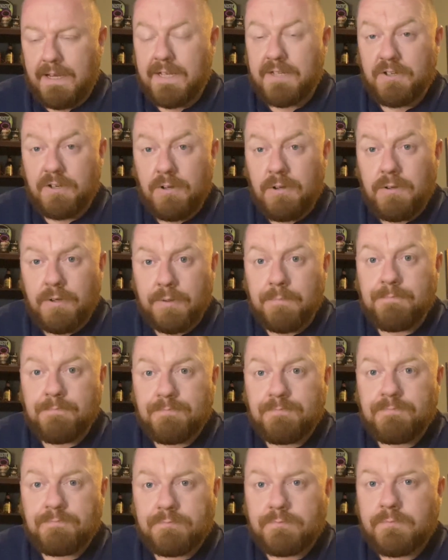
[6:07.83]
good.
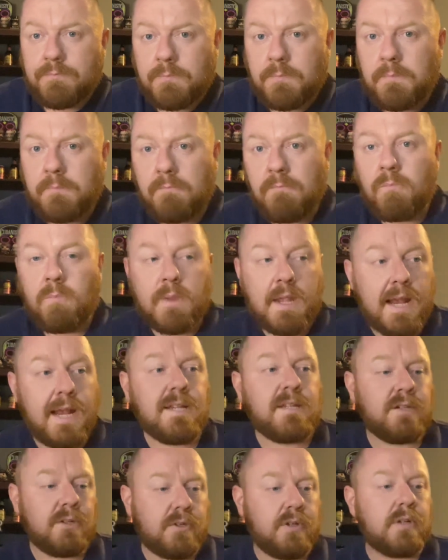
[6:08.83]

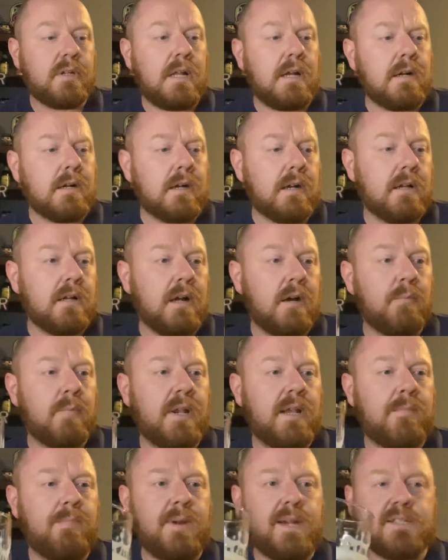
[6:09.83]
It's a good lager. I'm
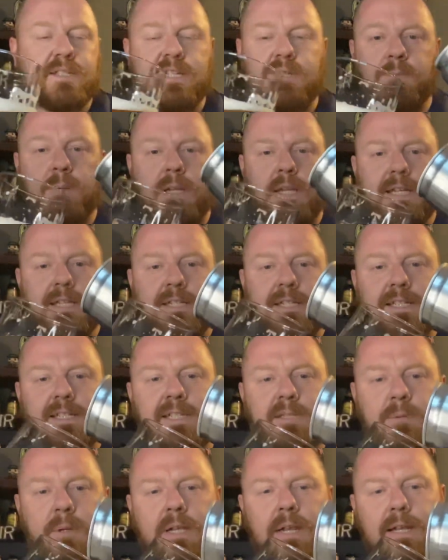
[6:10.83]
well impressed. This
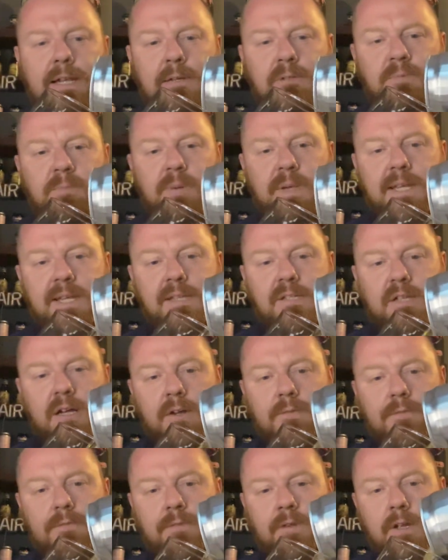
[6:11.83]
is one of those beers
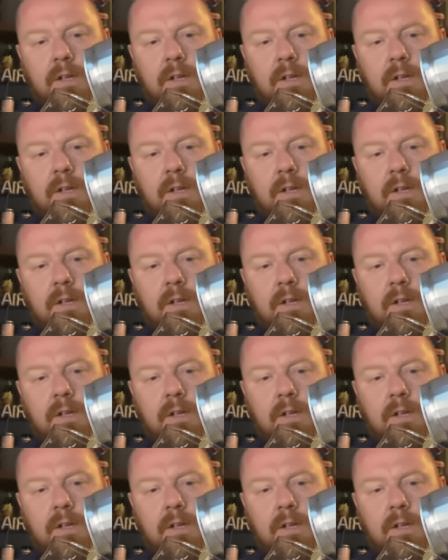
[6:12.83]
that